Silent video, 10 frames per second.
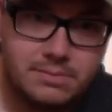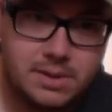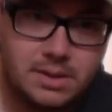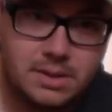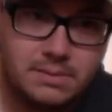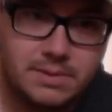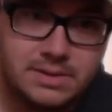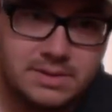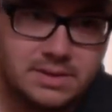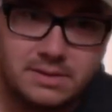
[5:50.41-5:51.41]

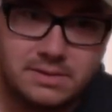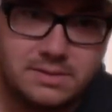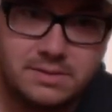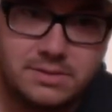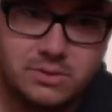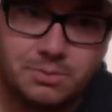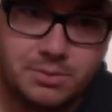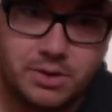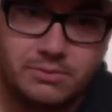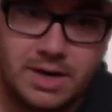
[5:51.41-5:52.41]
It's a
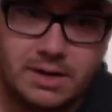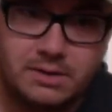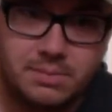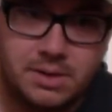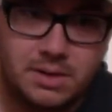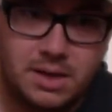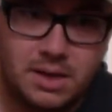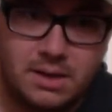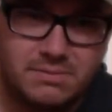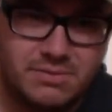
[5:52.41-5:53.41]
super good record, but
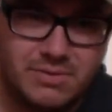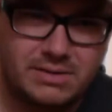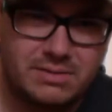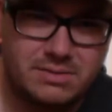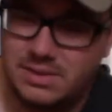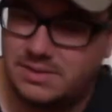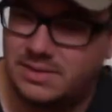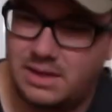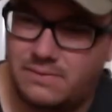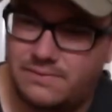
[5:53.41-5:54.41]
the record
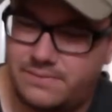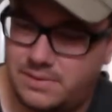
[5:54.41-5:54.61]
itself